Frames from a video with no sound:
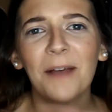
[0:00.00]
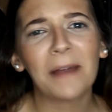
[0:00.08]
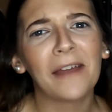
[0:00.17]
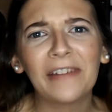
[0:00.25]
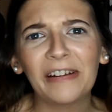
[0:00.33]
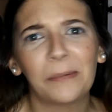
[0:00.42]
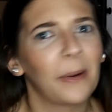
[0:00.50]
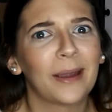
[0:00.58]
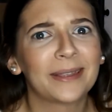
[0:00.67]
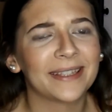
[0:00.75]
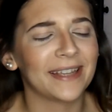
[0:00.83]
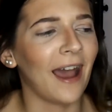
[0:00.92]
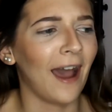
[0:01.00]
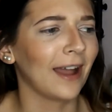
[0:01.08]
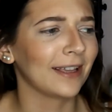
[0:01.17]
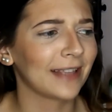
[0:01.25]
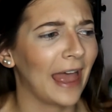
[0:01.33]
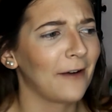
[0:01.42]
My favorite part's the
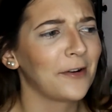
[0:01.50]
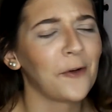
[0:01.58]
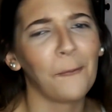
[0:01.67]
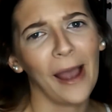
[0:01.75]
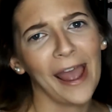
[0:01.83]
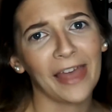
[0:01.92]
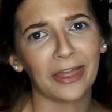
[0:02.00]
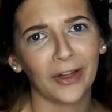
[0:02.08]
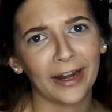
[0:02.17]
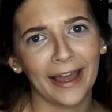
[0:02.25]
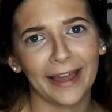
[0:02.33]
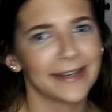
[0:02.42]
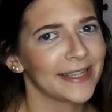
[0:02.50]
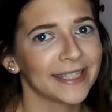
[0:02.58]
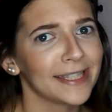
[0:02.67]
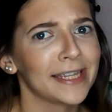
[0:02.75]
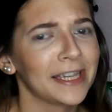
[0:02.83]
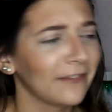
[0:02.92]
eyes. I don't know why I thought I had to
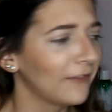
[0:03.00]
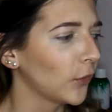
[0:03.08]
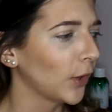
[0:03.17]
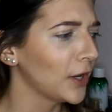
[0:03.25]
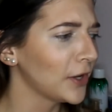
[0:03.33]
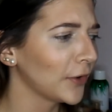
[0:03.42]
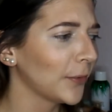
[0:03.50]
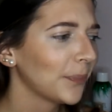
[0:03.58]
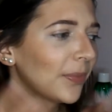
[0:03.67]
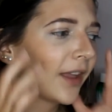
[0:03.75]
sing it for you.